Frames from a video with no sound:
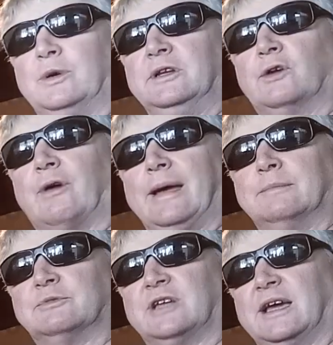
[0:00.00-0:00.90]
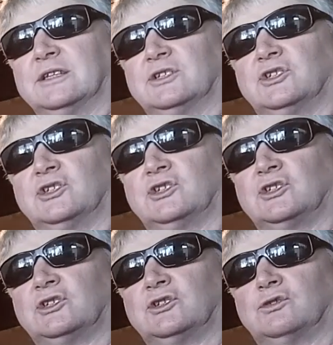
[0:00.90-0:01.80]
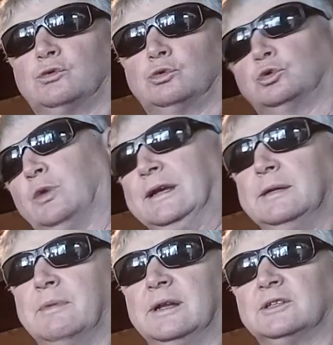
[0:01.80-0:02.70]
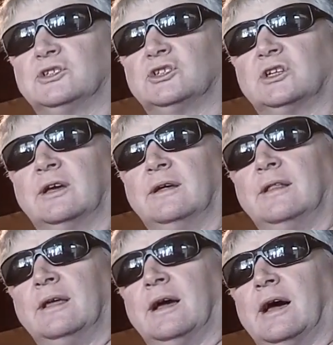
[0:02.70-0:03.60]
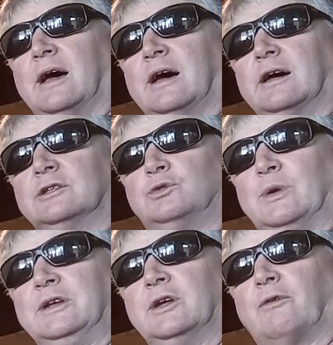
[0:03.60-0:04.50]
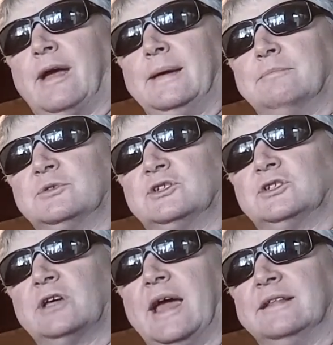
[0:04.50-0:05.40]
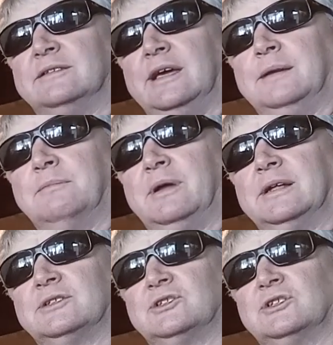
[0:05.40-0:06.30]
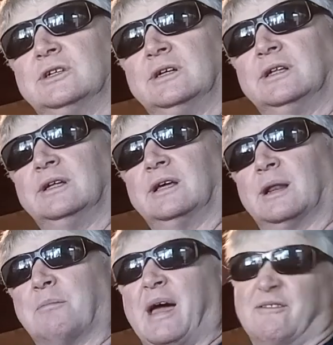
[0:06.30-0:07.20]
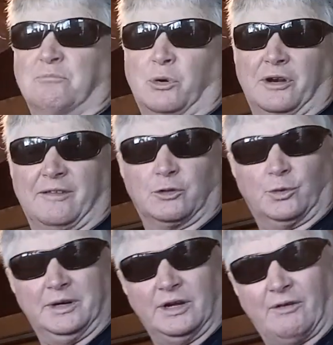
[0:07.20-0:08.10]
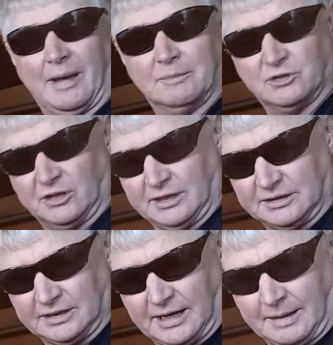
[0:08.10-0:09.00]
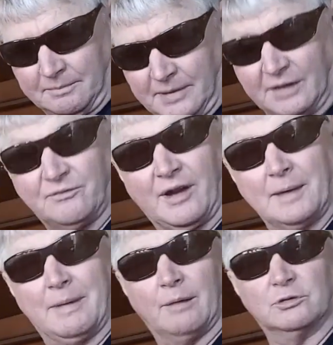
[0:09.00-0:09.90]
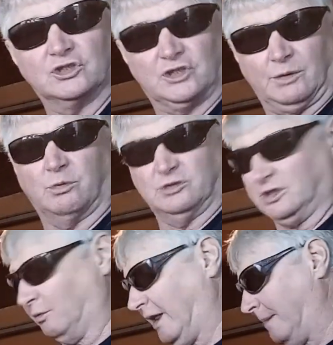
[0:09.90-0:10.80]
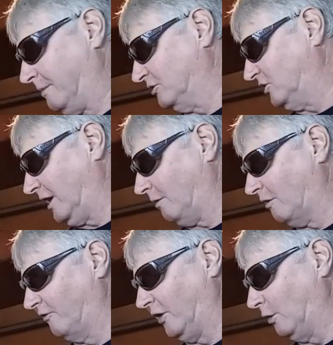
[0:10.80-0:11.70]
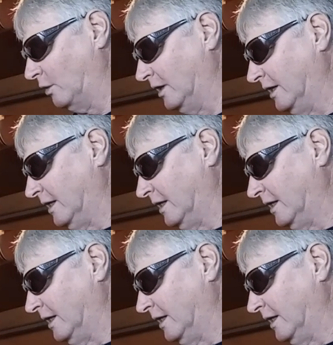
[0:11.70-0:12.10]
20 grams at 20 minutes, 20 grams at 10 minutes, and may even put another 20 grams in at flame out. We'll just see what happens, see how I feel.